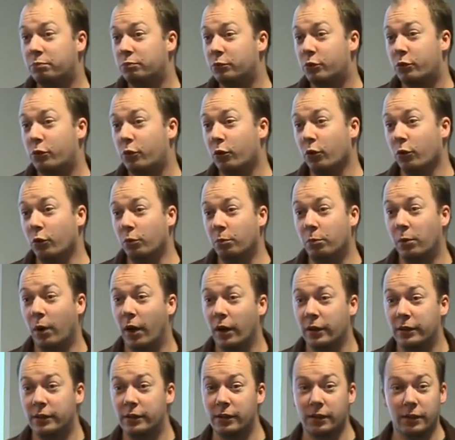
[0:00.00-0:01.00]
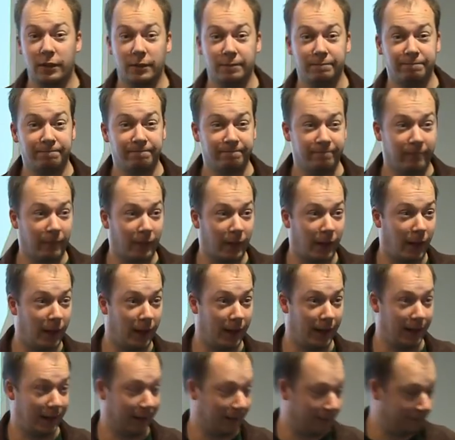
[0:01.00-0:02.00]
True, but
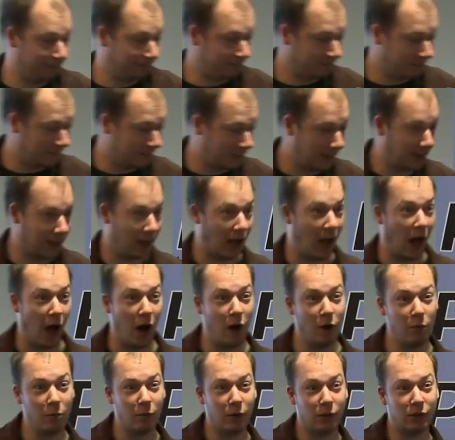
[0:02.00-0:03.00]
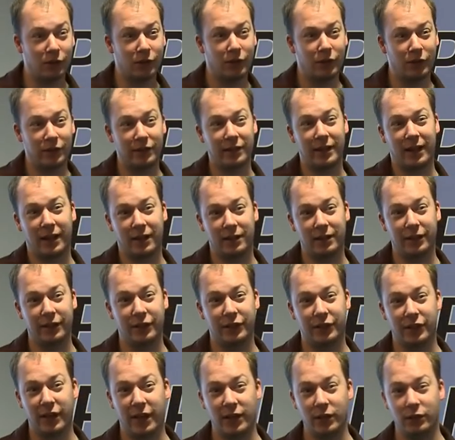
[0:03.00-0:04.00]
uh, how much does it actually
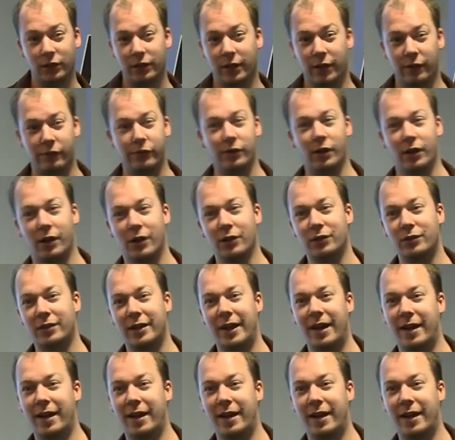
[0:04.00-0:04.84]
change you if you also